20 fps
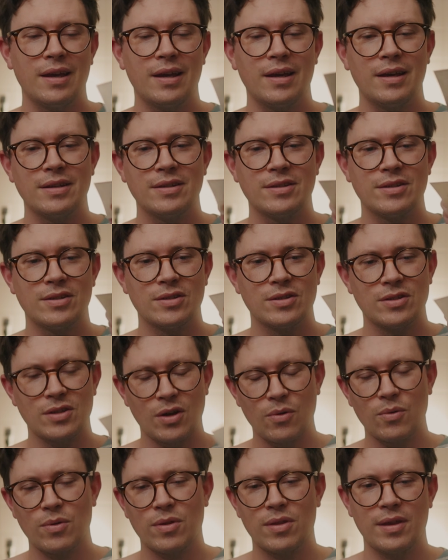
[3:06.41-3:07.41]
is
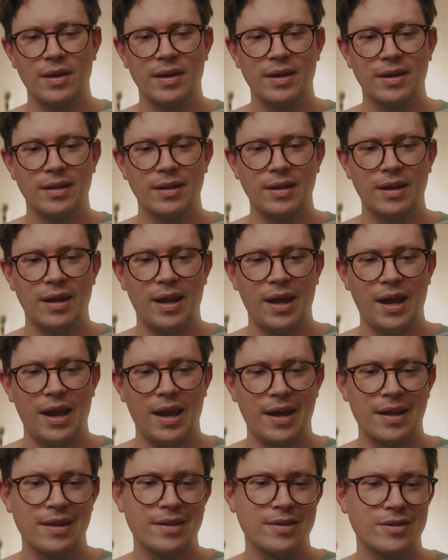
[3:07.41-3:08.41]
so thin
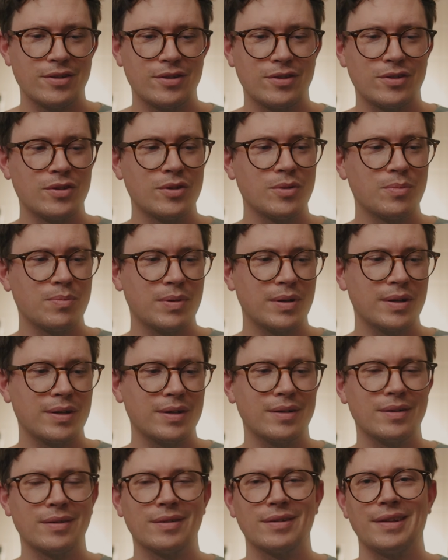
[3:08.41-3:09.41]
and
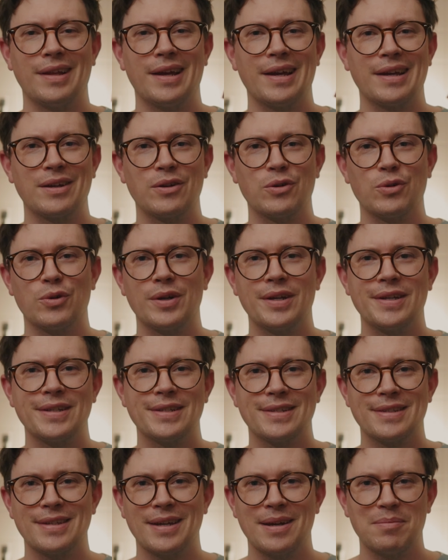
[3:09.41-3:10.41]
super like
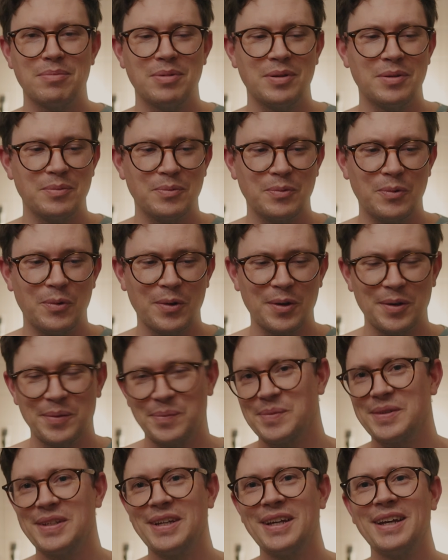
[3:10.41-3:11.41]
creased up and
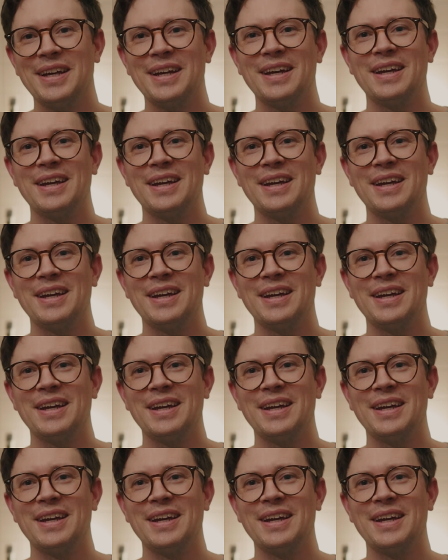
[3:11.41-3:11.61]
warped.